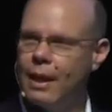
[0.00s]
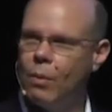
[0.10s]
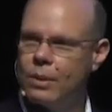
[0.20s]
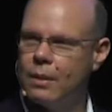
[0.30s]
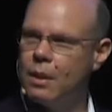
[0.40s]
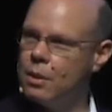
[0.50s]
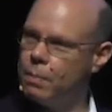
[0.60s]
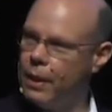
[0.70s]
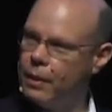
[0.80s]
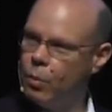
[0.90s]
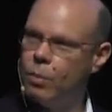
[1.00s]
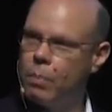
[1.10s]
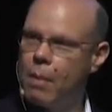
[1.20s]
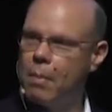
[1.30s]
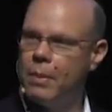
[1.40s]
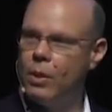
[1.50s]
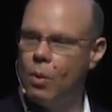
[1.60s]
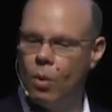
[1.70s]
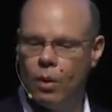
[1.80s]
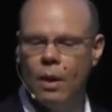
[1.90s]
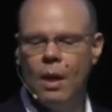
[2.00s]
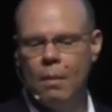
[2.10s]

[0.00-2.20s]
I was anticipating would probably hold.